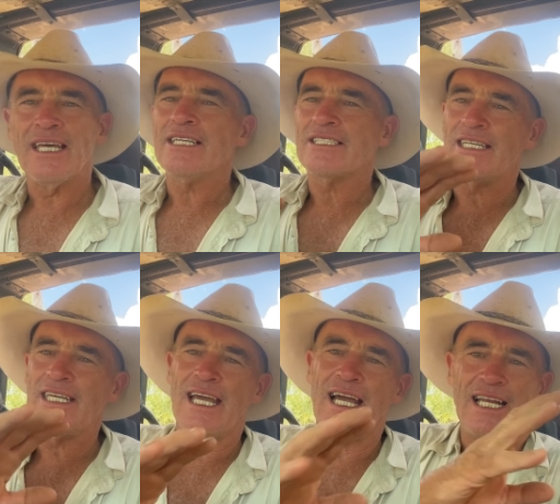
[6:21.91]
So
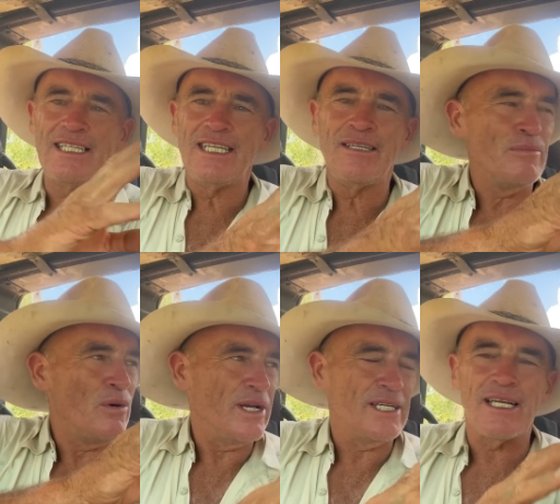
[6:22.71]
yeah, hunting
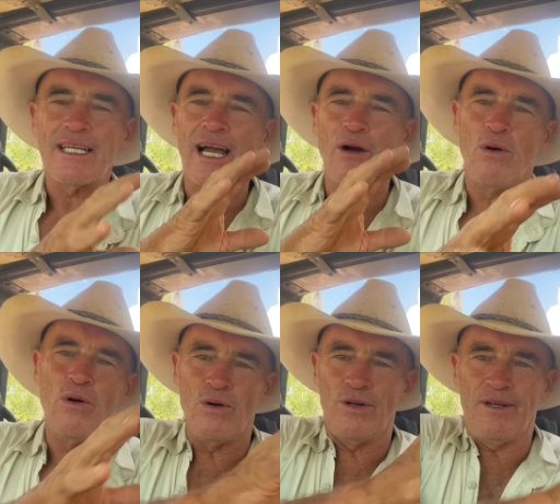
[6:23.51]
might go
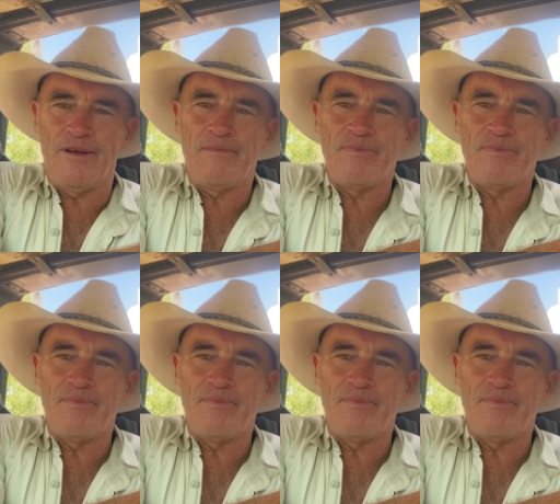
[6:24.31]
on,